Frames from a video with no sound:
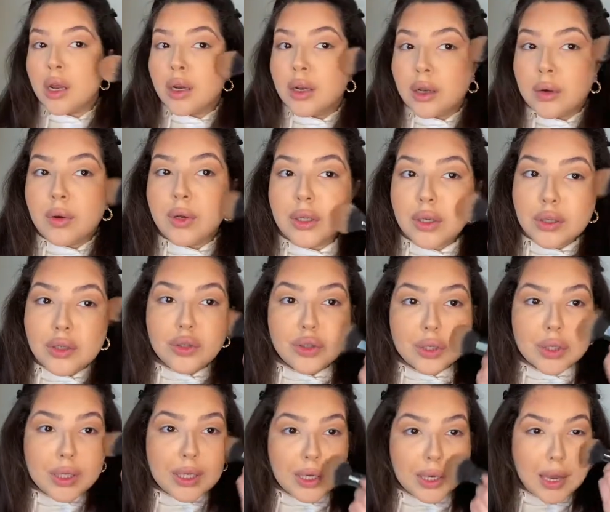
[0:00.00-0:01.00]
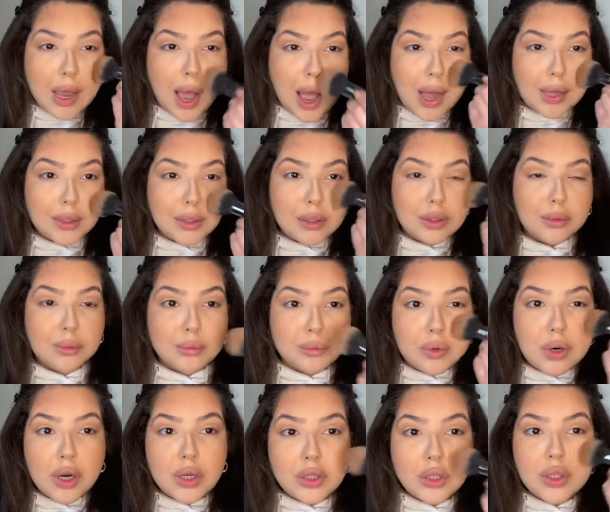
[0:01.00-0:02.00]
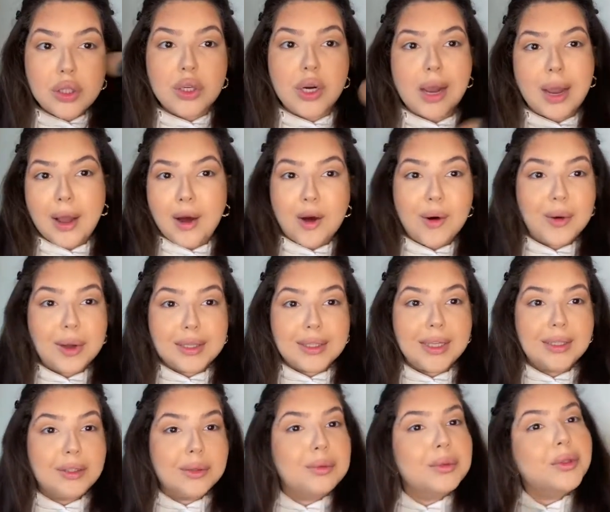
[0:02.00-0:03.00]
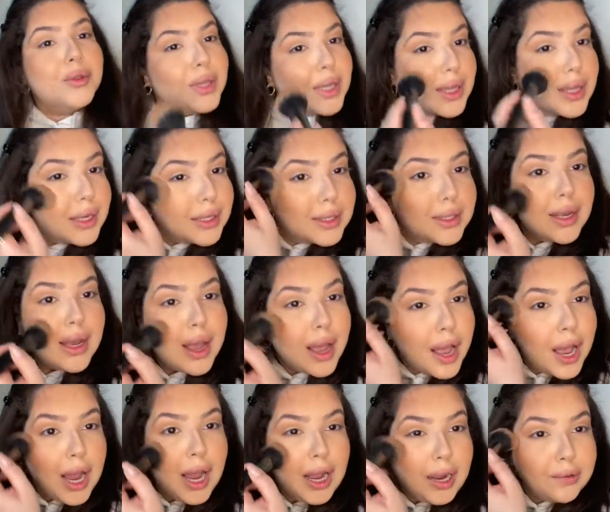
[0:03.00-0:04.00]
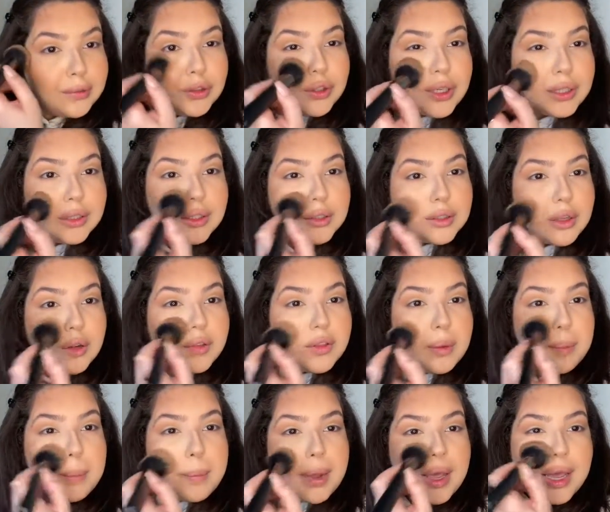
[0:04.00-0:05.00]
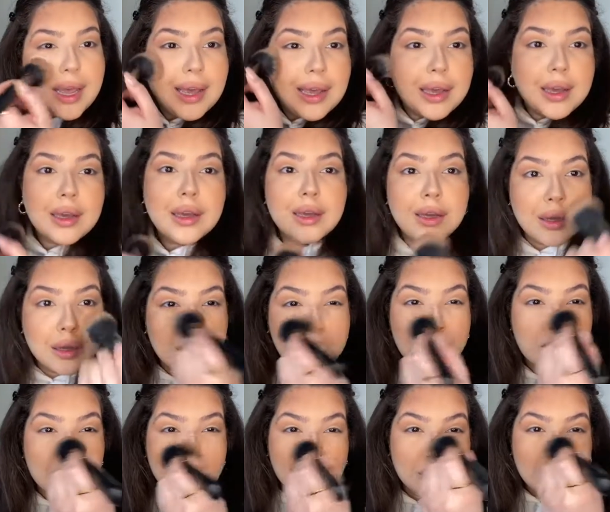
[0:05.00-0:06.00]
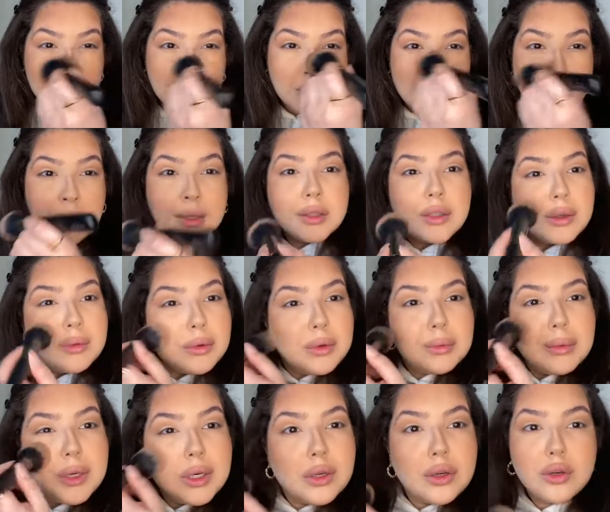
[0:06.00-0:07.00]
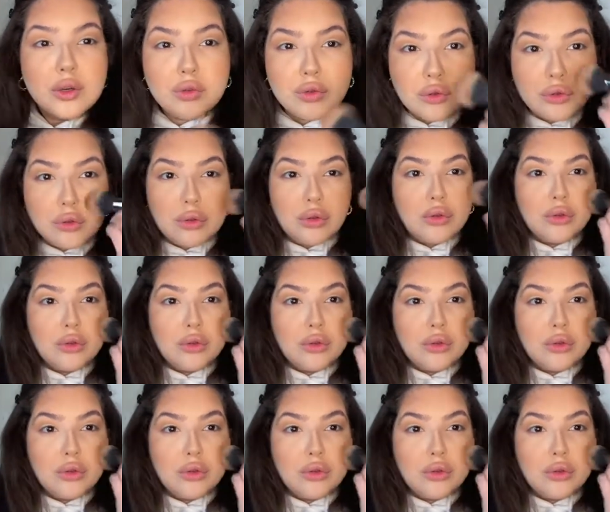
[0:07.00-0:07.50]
Now I usually add some bronzer. I always end up doing this after I dust off the bake. Add some on my nose.